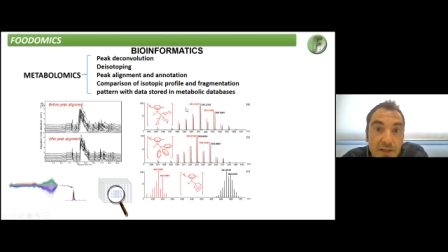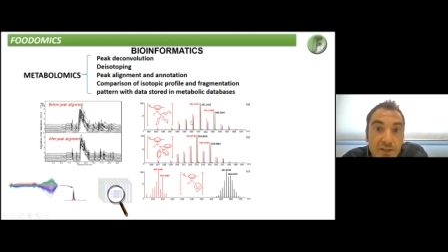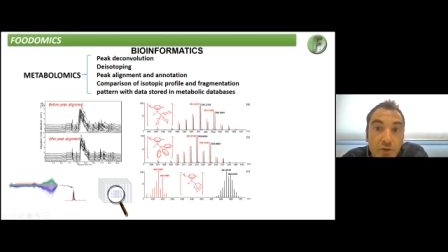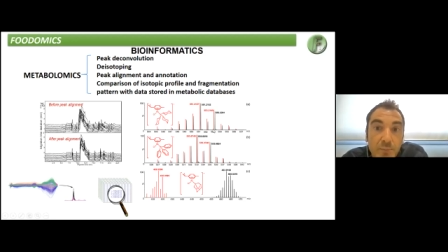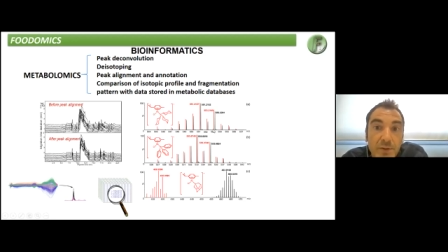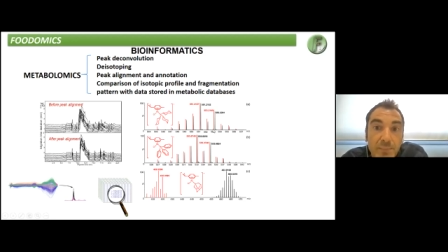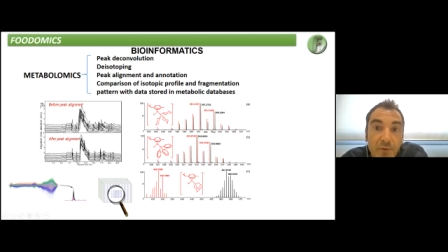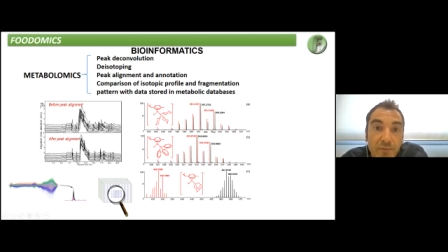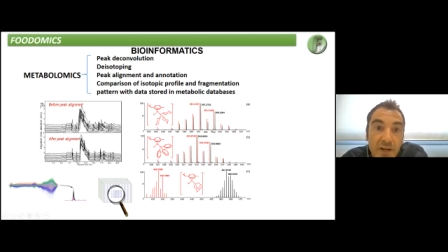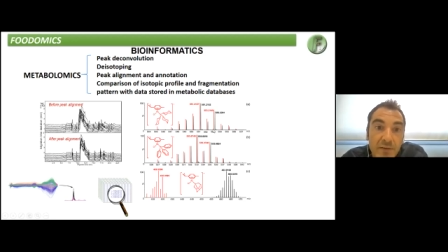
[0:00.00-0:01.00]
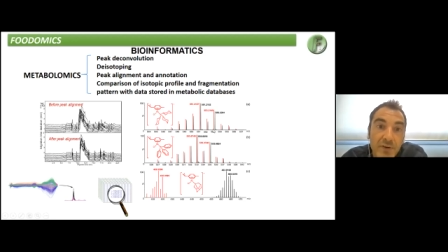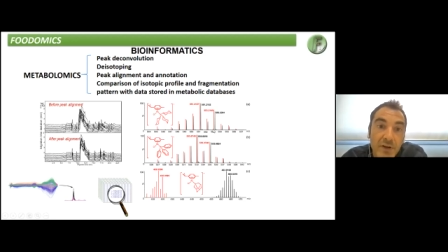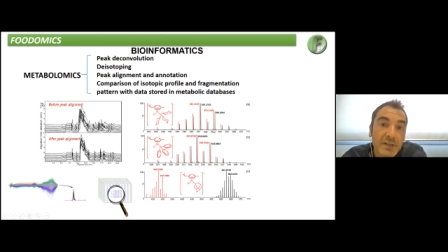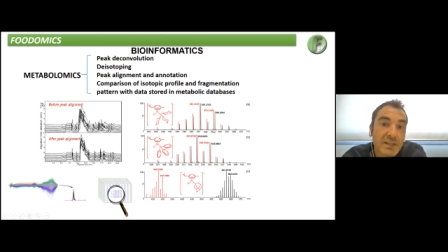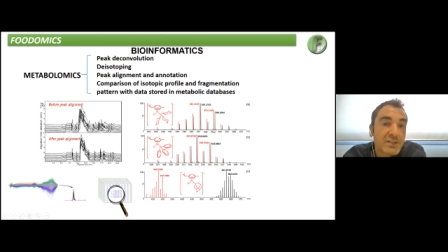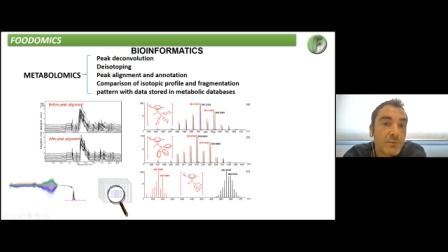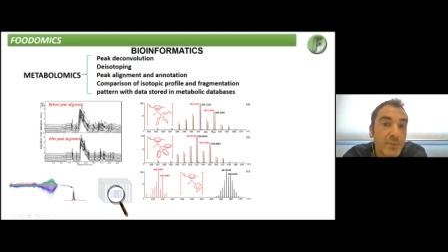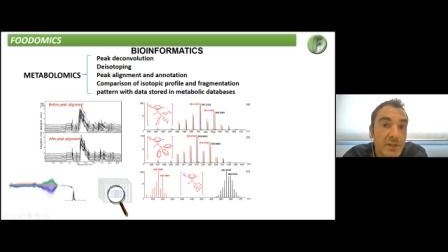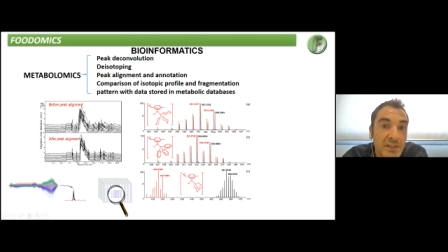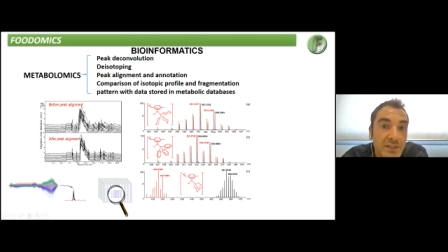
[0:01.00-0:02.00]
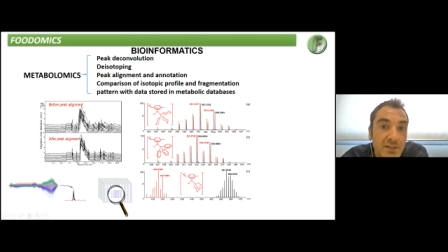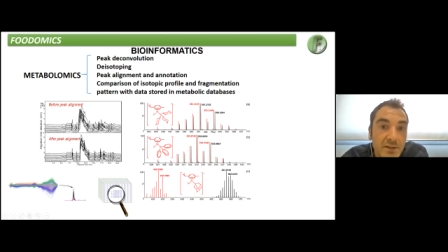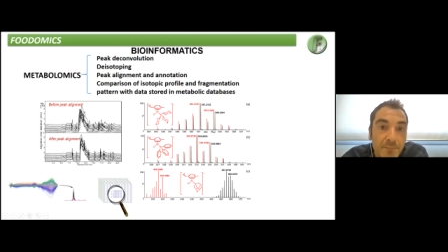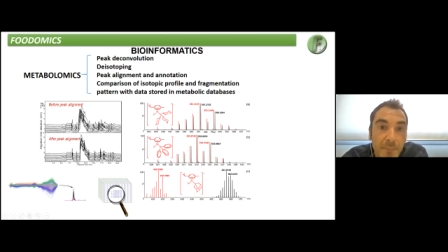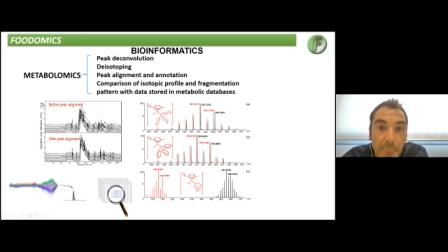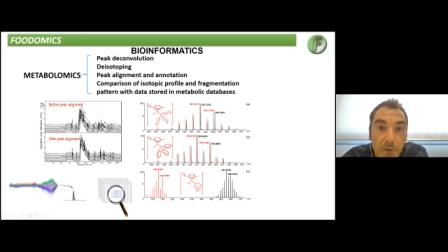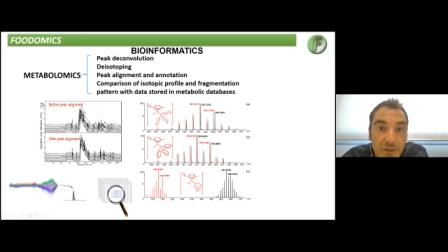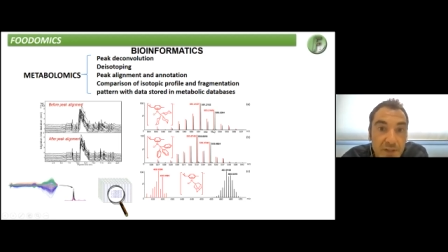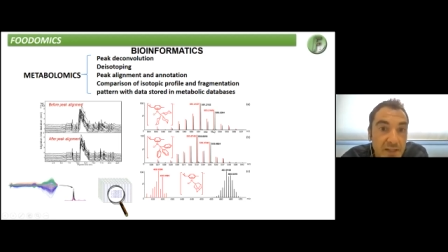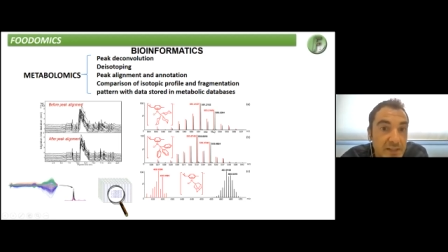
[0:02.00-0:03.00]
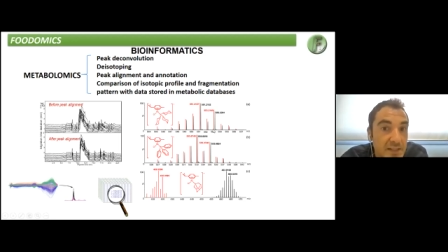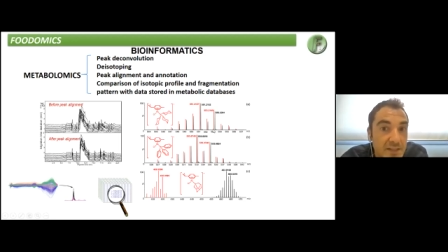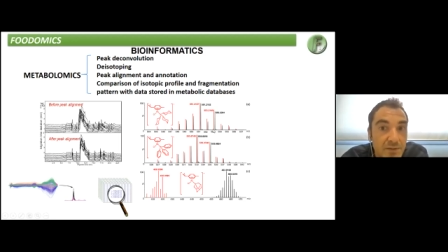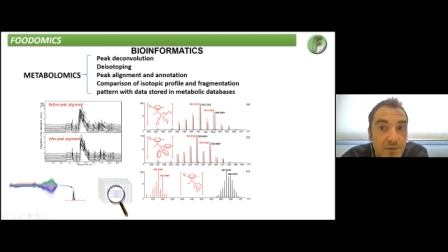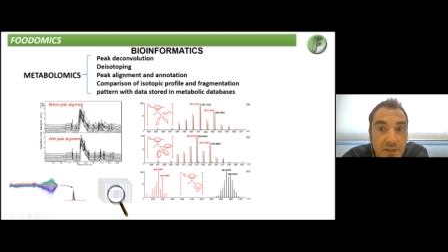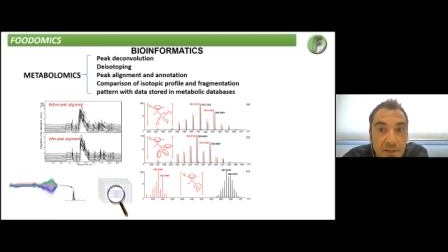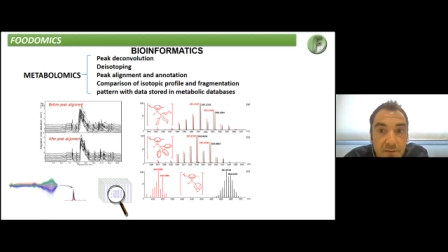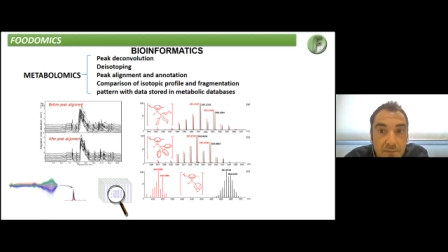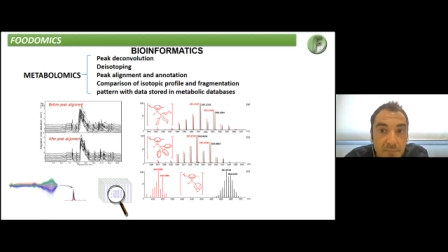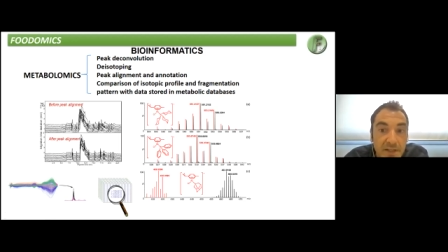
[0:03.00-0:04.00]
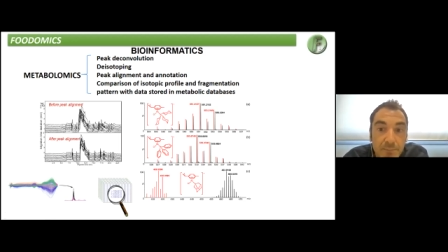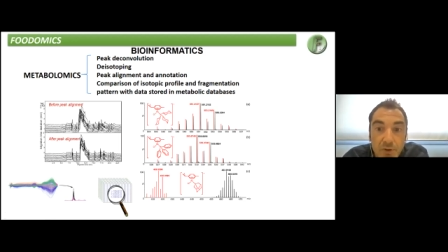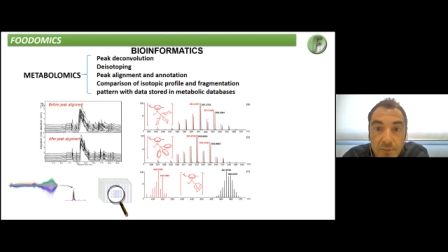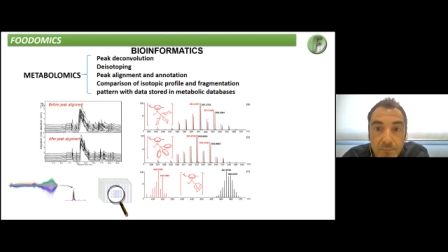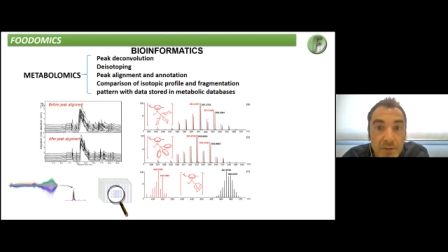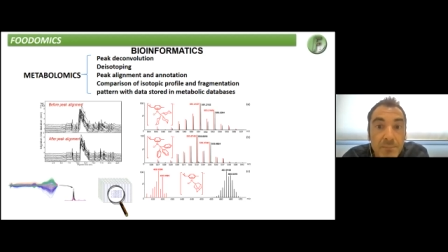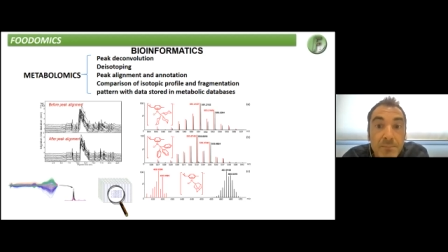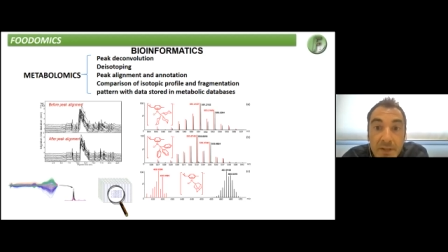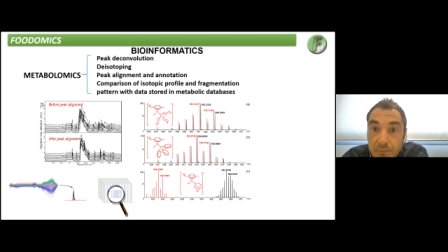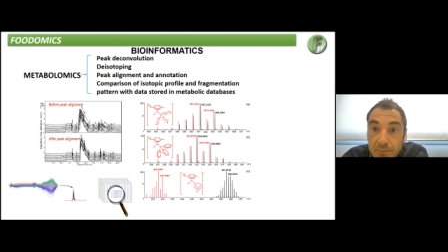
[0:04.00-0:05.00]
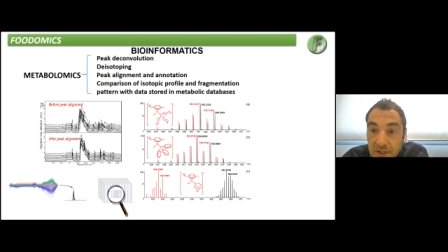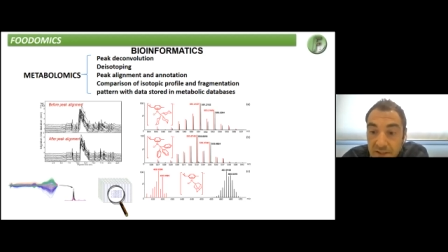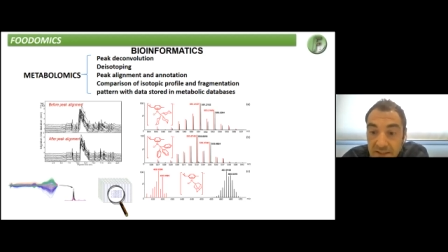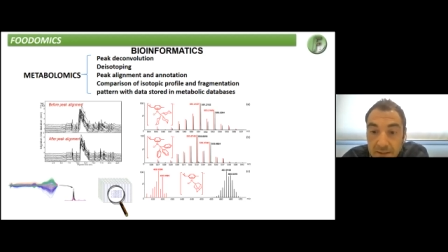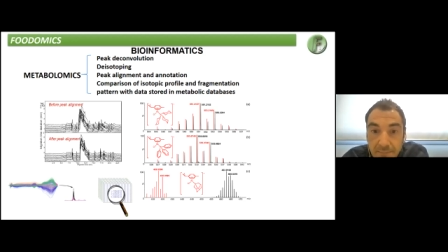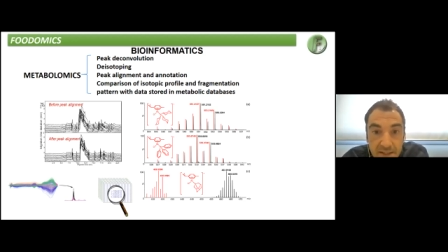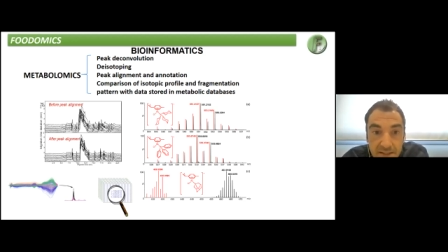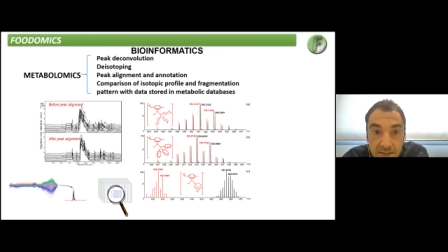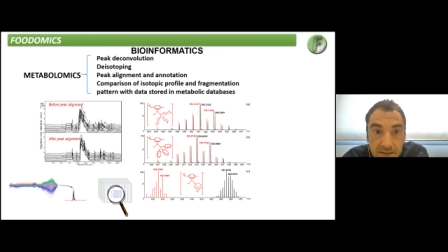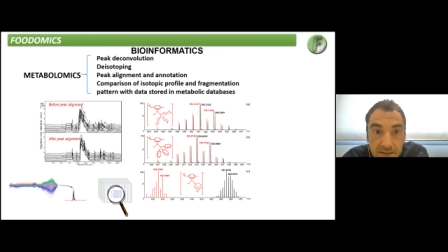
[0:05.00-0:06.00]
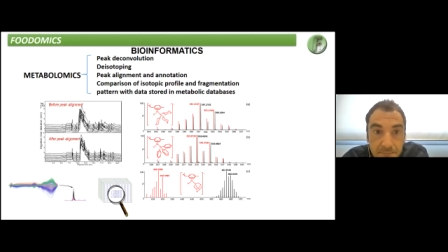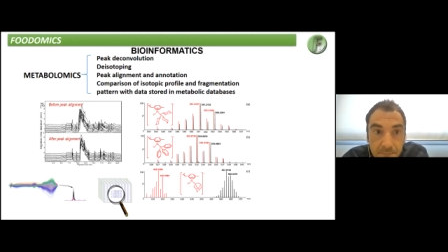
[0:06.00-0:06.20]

isotopic profile and fragmentation patterns with data stored in metabolic, in metabolic databases.